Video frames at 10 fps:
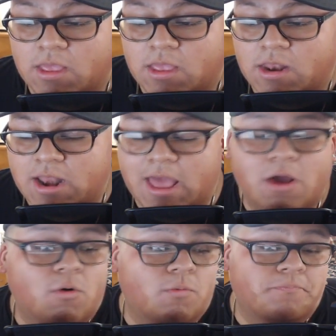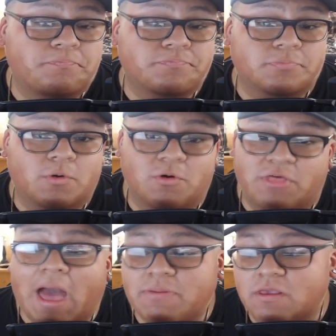Now, with
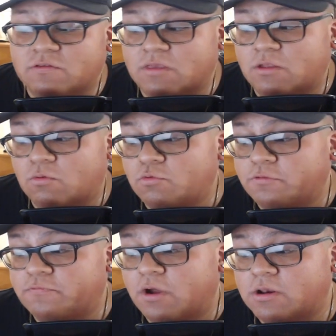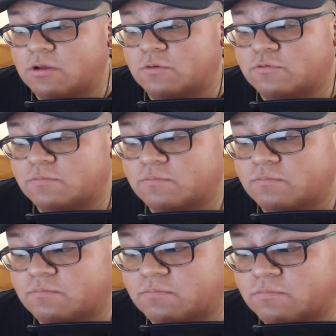that being said, who the fuck knows?
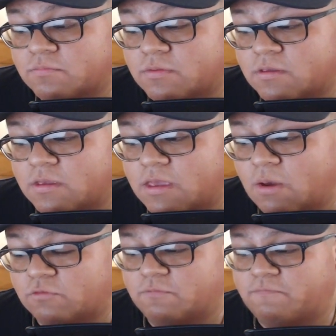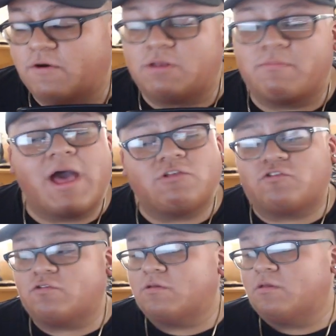It was a fun
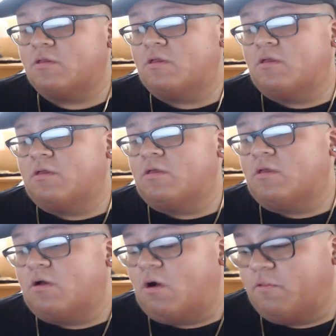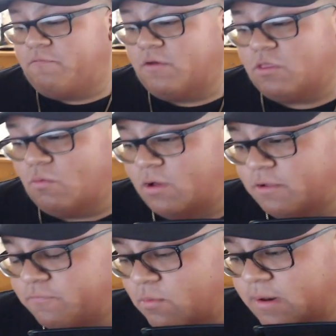match. All the fuck you
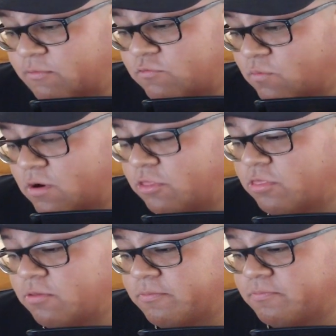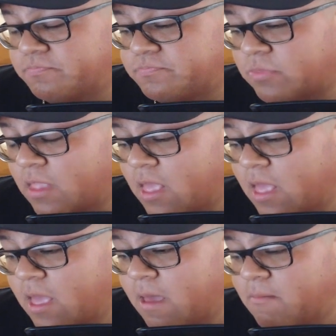want for whatever it's worth.
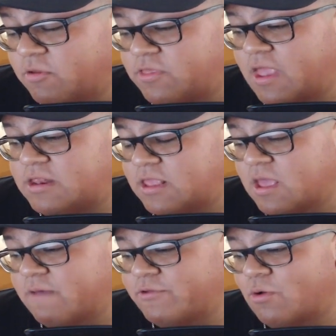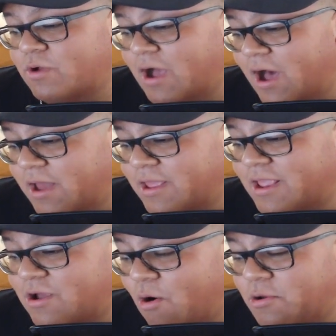But the idea of an Okada
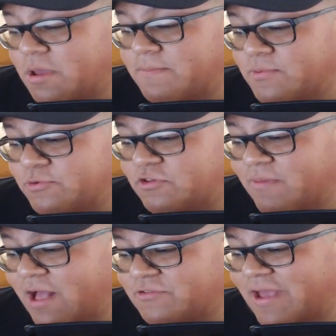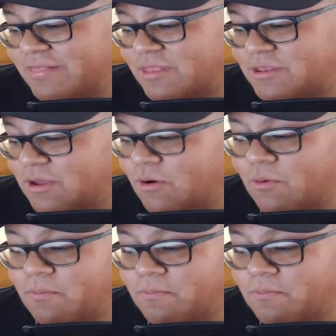and Kota Ibushi match at the Dome.